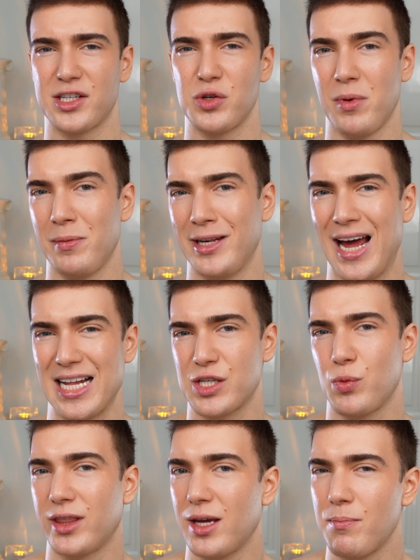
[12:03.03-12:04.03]
So maybe that's
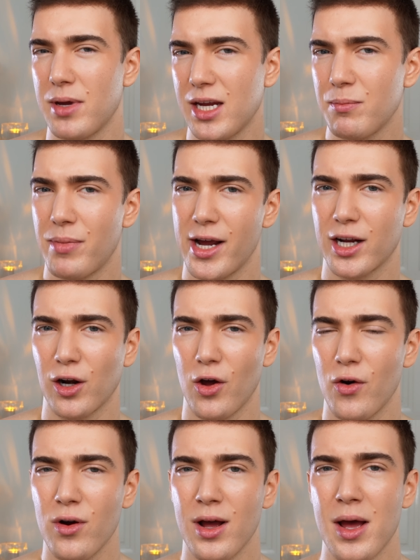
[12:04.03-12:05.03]
what they mean by
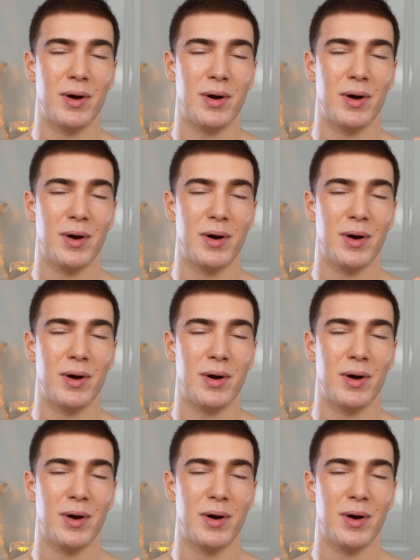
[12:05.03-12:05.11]
glow.